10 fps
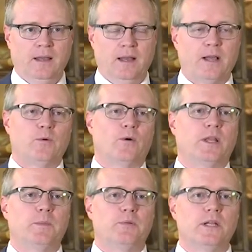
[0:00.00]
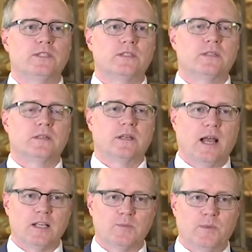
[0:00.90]
I quote, he preached the
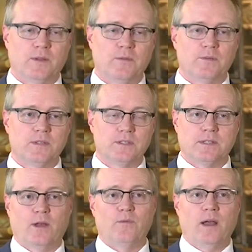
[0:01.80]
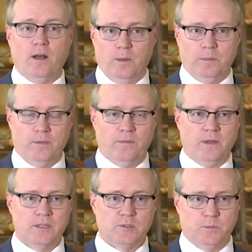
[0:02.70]
gospel of self help, of
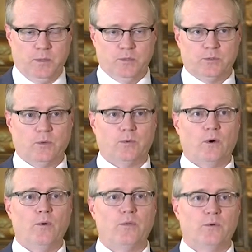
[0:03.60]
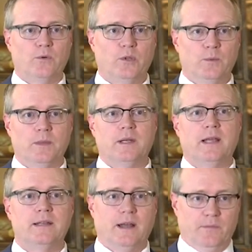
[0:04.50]
spiritual growth through human
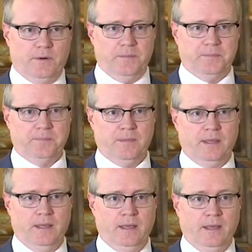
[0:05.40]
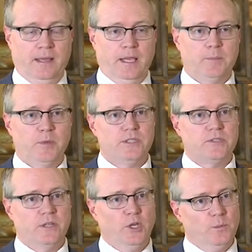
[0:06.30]
endeavor. He
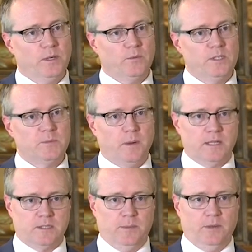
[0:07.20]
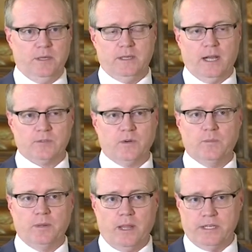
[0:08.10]
preached the human responsibility doctrine
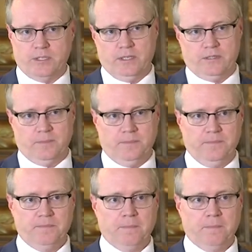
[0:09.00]
of Pelagianism.